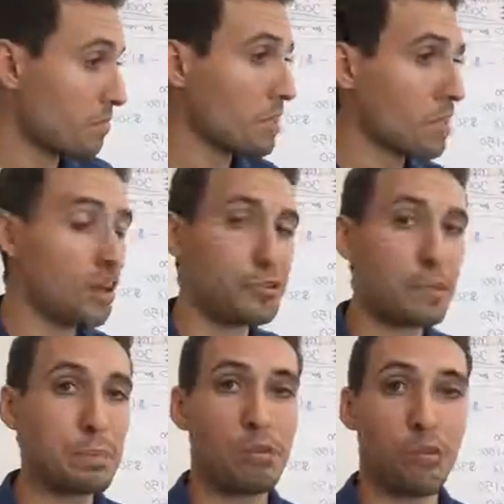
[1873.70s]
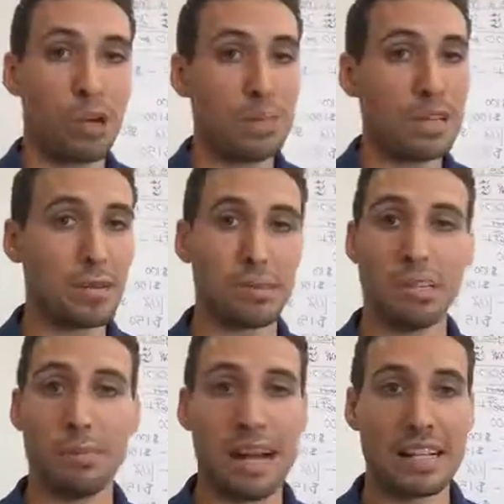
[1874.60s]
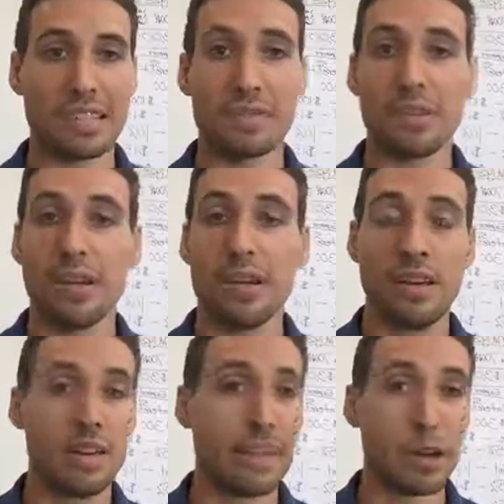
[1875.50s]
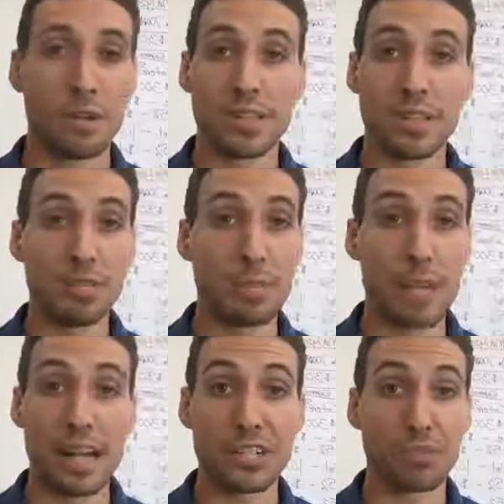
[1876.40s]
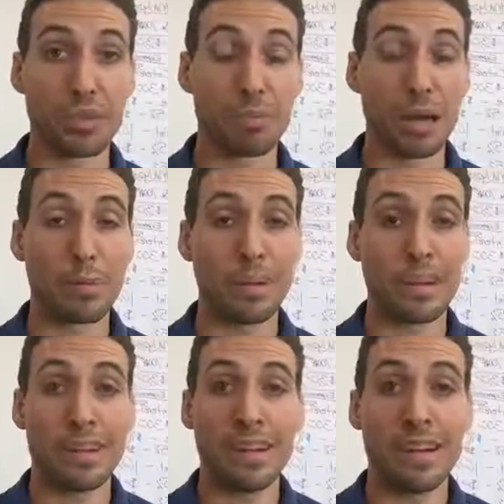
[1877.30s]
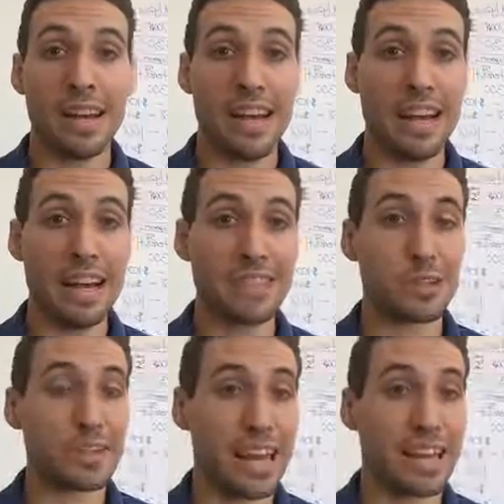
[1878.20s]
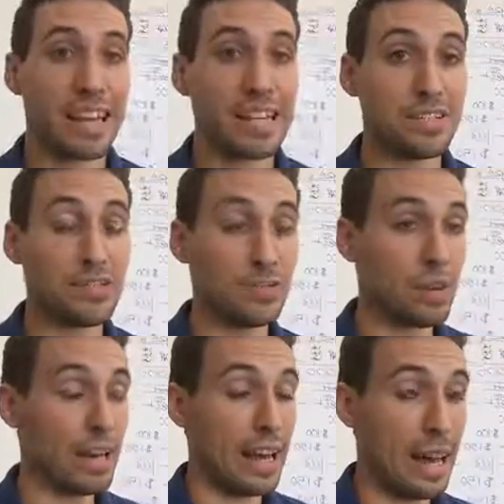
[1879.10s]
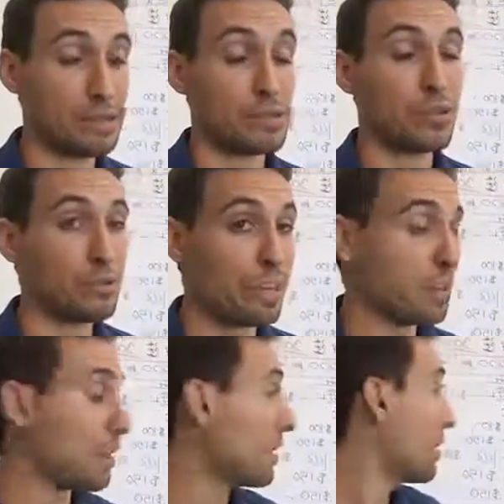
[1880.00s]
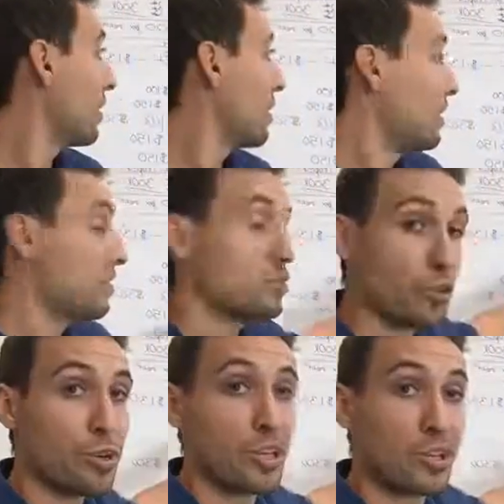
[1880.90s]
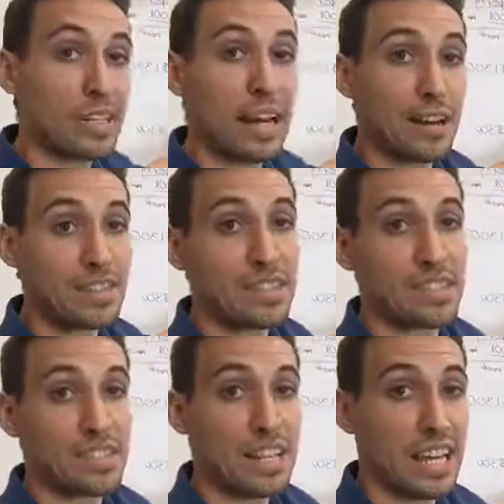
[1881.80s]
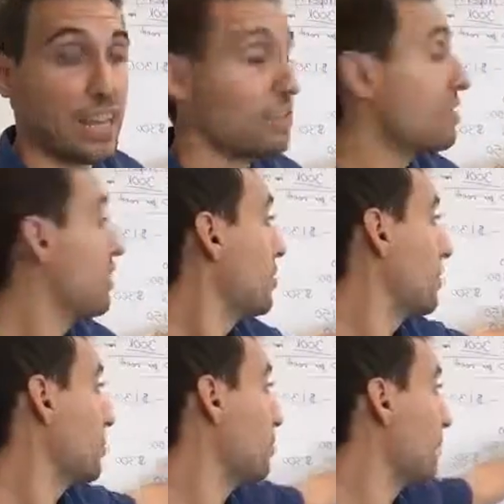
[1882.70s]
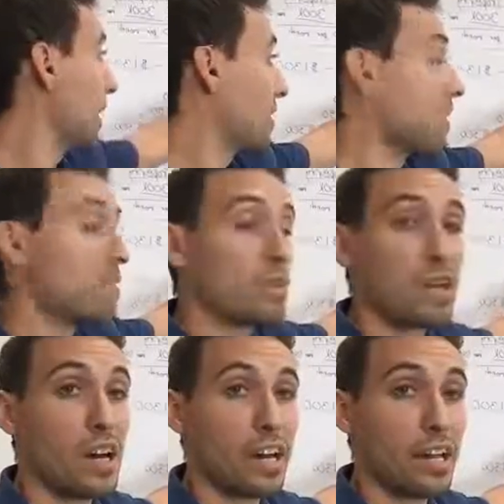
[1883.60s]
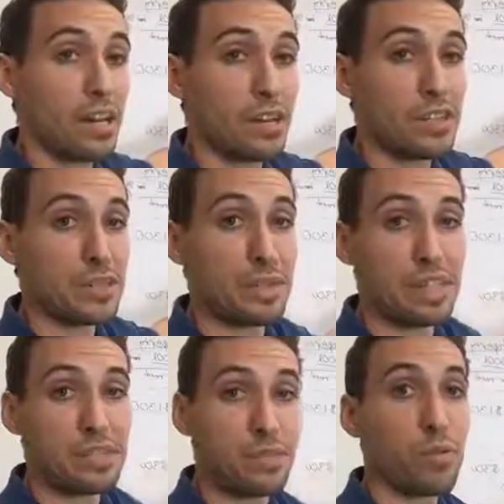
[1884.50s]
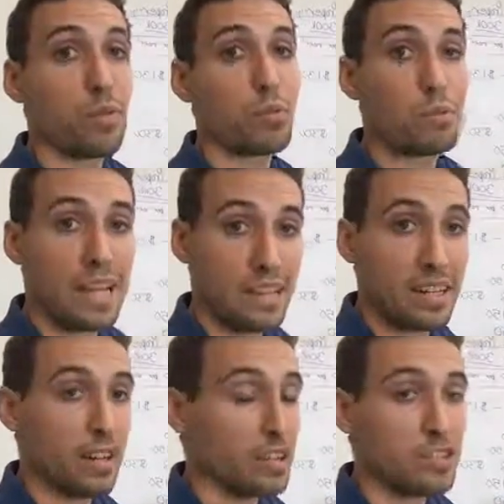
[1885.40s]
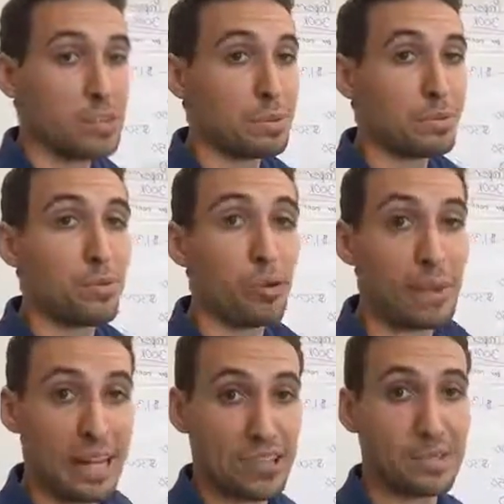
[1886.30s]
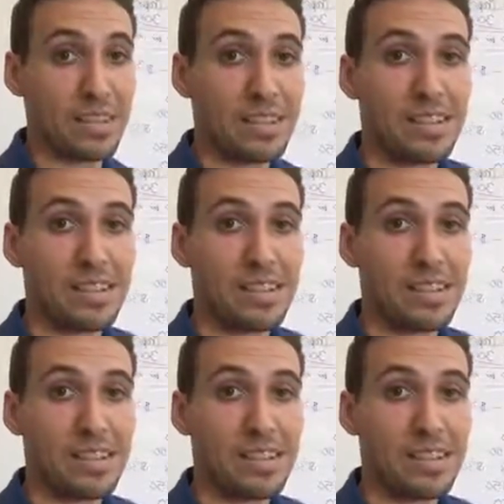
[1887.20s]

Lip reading: Other people want to be completely passive. They don't want to deal with managing rental property. And so in that case, I absolutely recommend during your analysis stage, you make another line of expense for management.